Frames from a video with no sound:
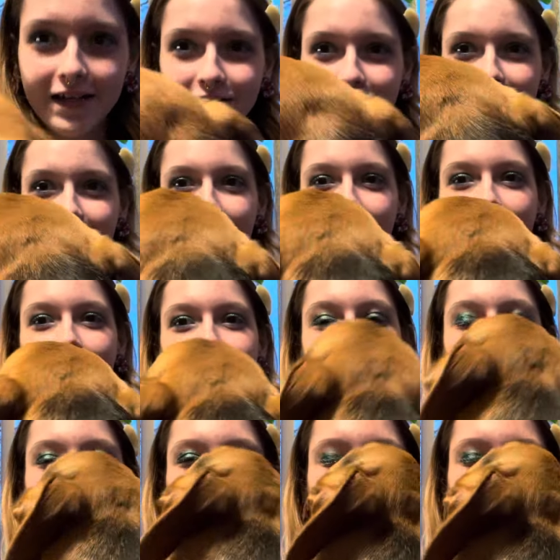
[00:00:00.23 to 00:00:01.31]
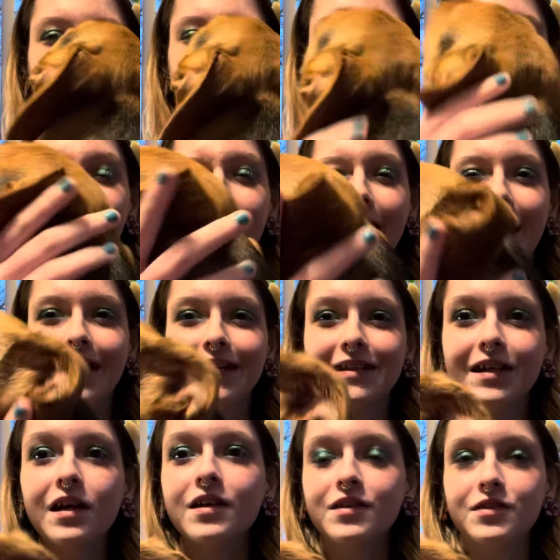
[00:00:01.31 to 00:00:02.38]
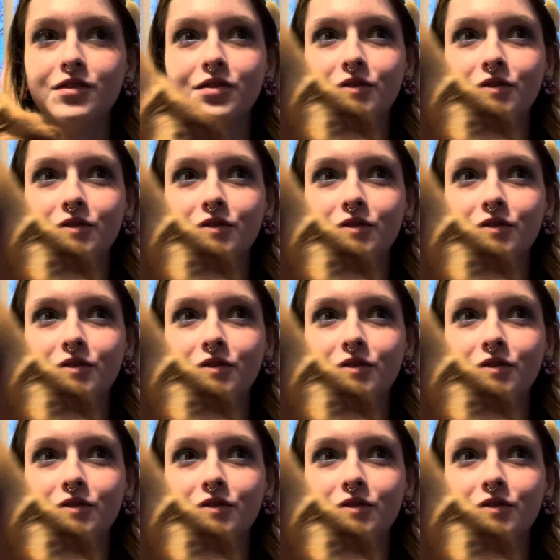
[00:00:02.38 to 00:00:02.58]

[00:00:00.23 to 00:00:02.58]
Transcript: you guys, welcome back to